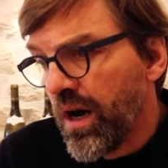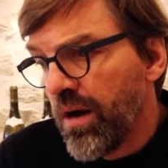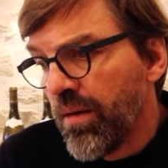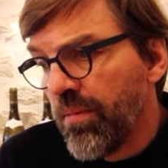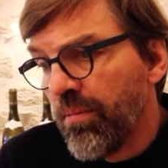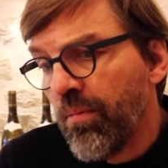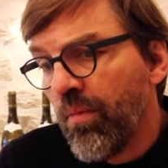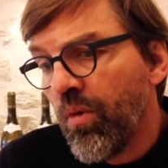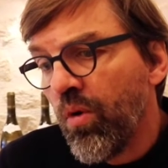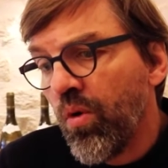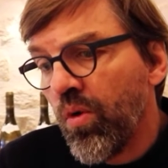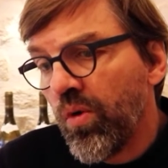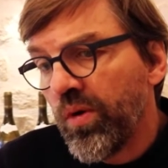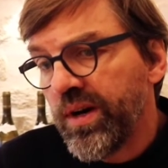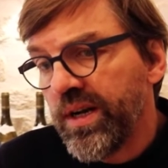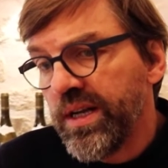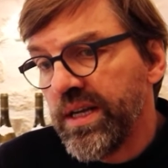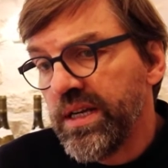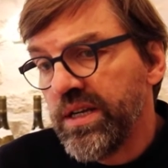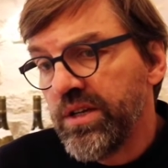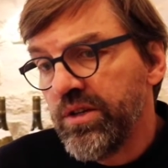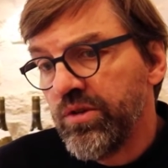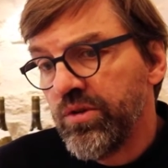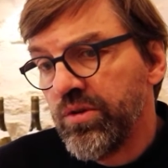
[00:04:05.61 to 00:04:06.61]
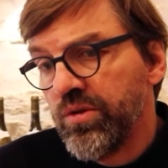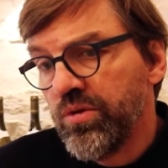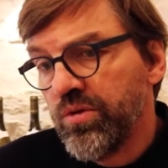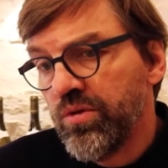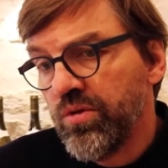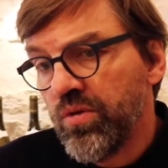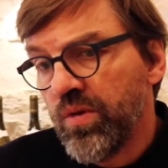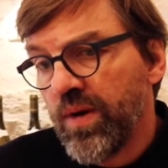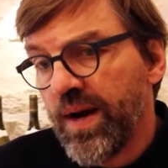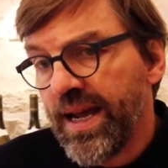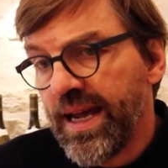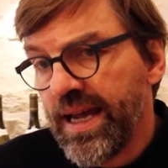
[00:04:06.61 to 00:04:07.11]
more
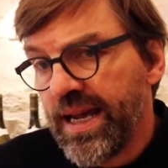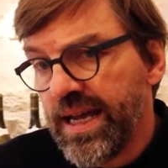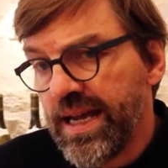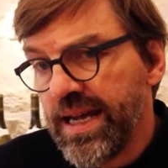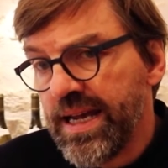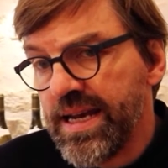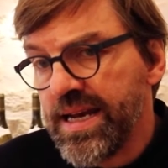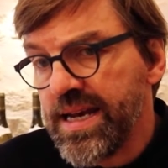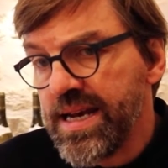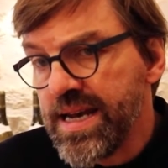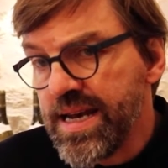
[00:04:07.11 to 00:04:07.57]
into a